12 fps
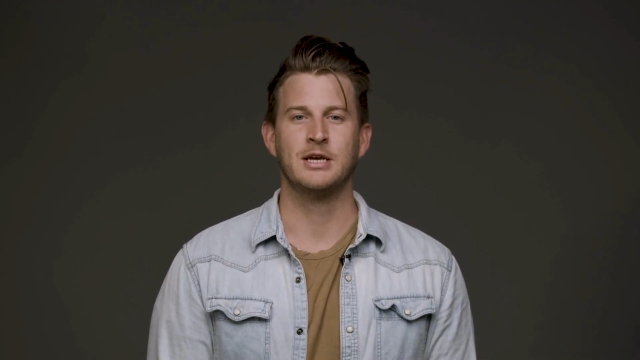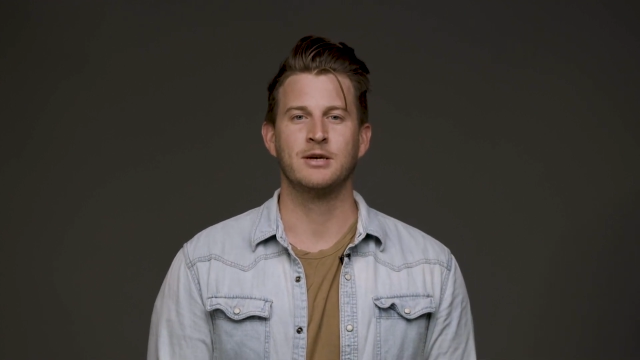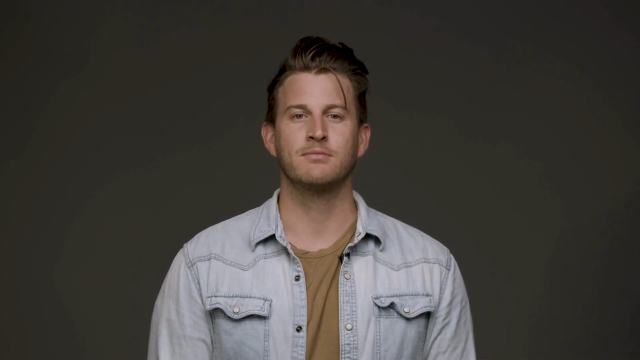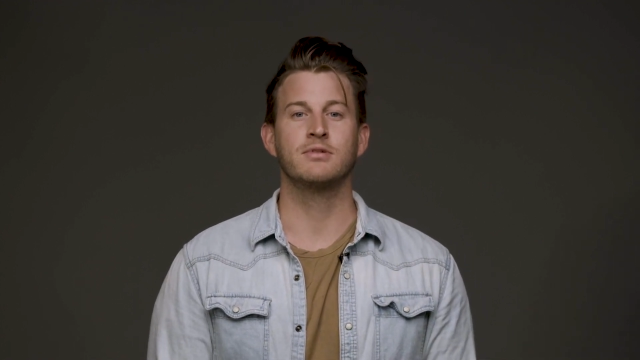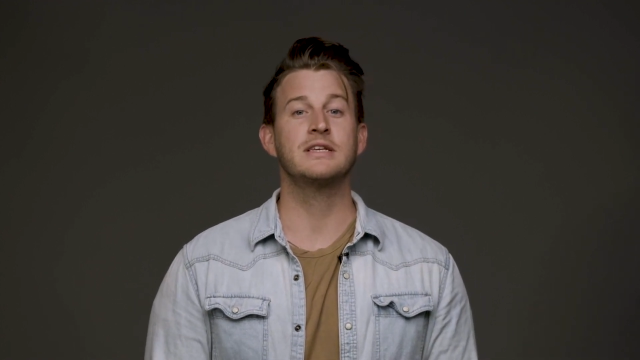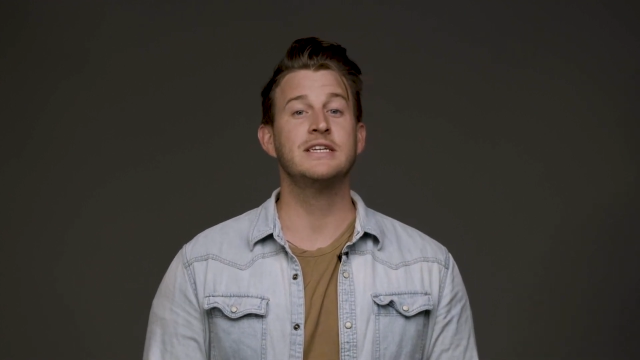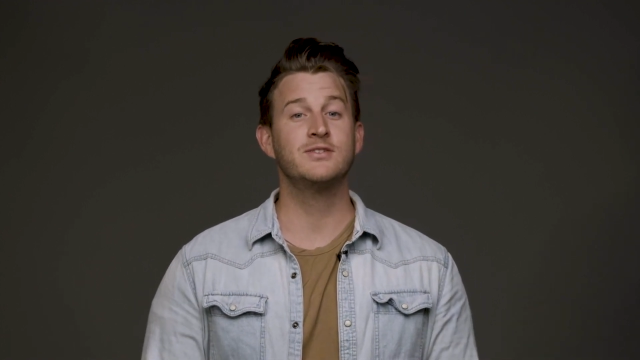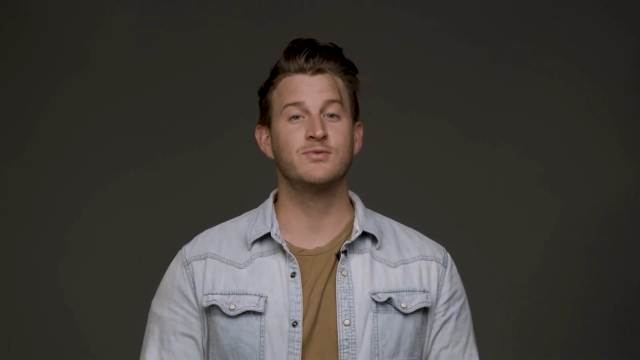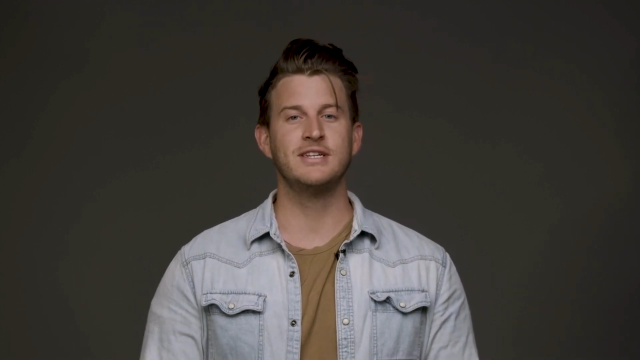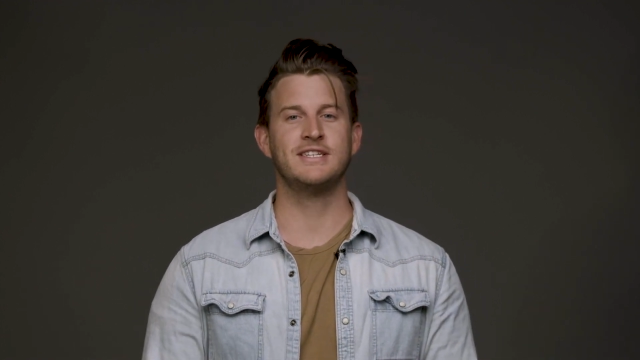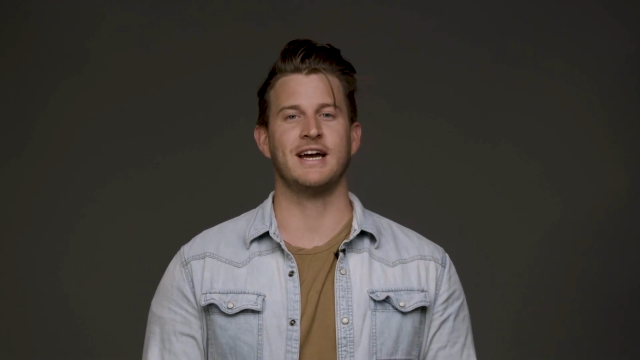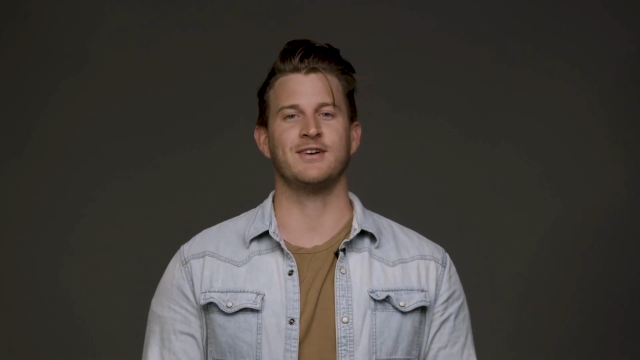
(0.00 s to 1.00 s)
please
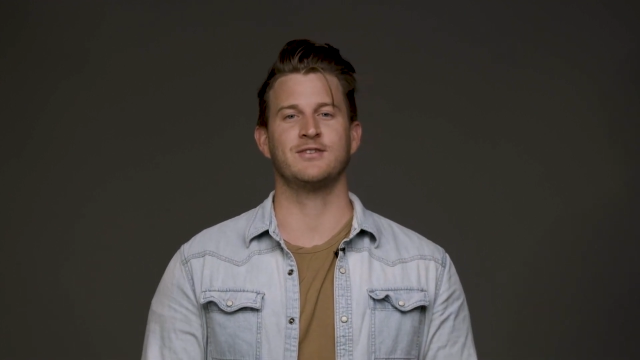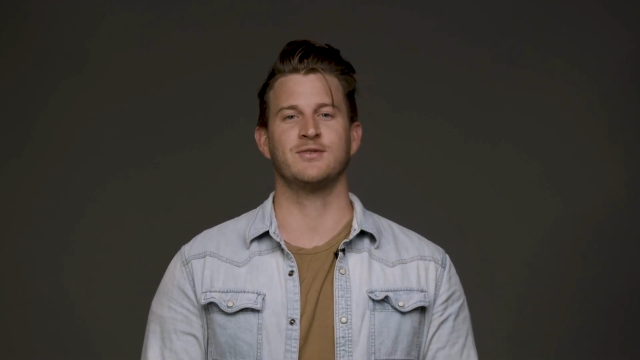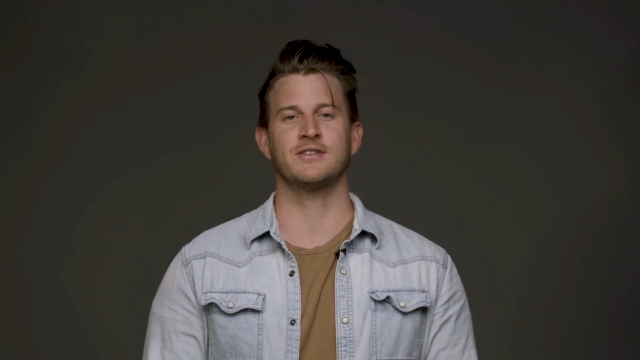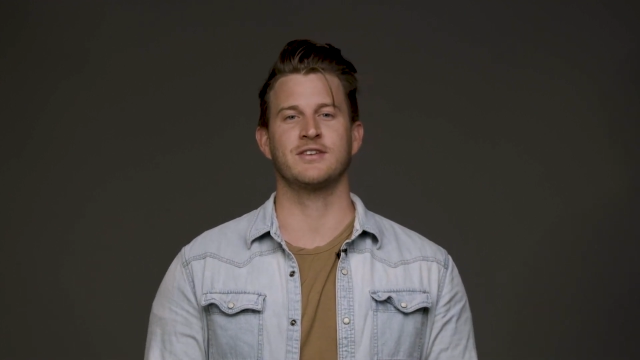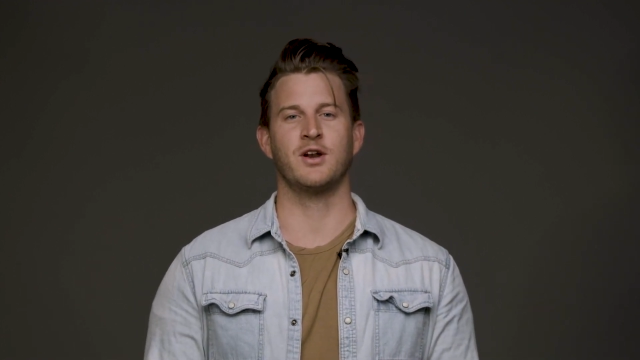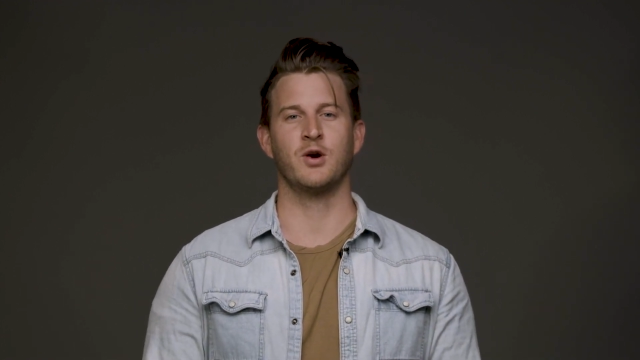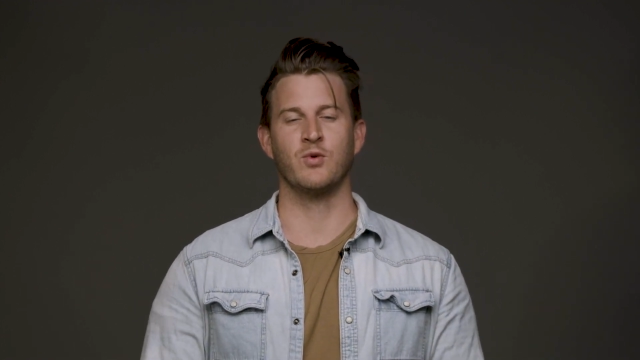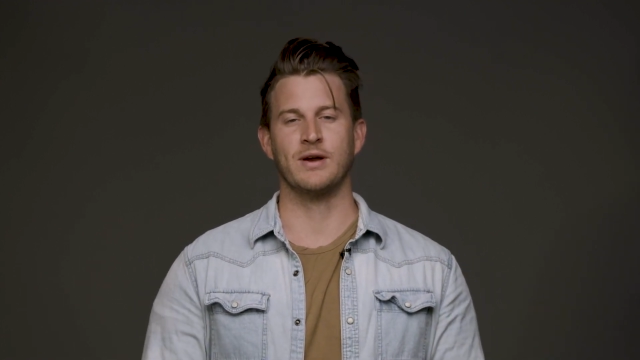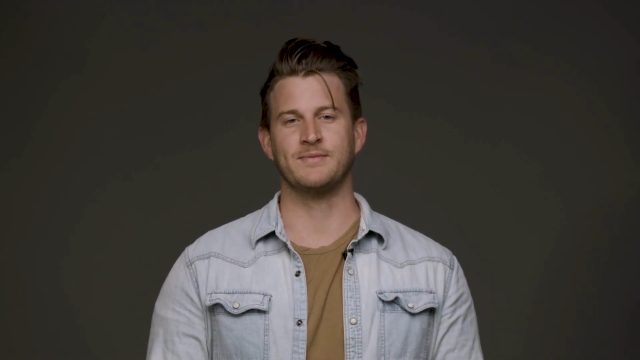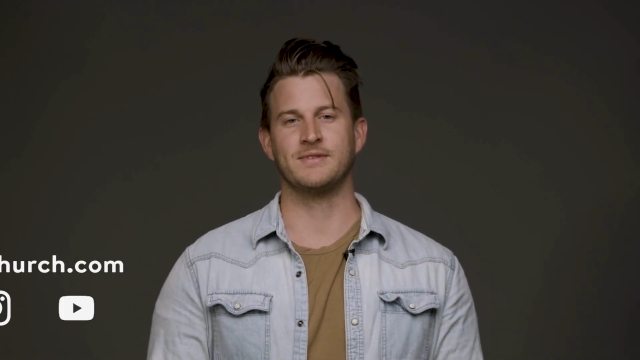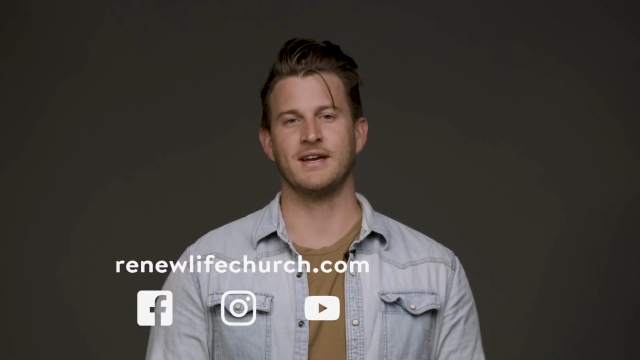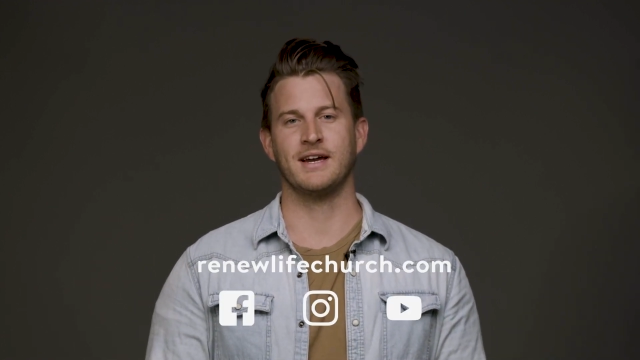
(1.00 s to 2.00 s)
reach out to us on our
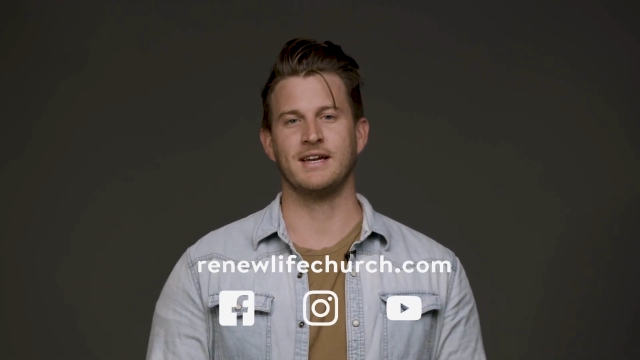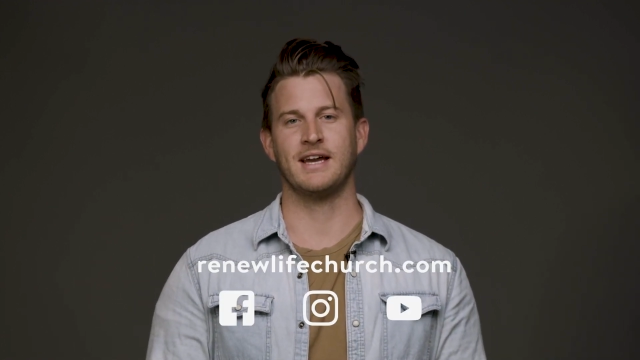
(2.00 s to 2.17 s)
website